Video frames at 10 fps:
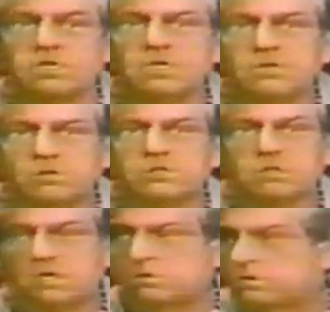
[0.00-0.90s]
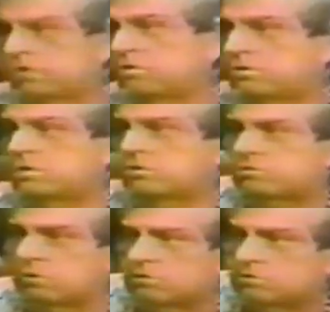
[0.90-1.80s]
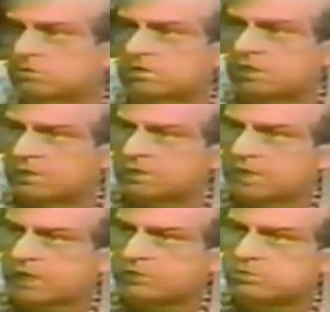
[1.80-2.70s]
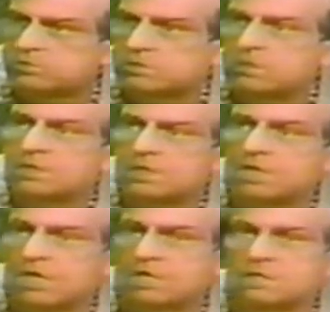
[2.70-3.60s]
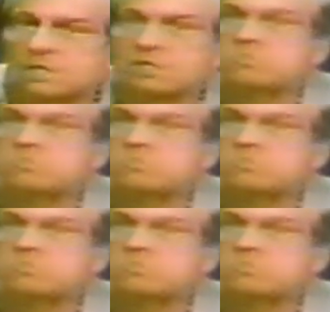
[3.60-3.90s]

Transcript: which causes strokes and heart attacks. And uh,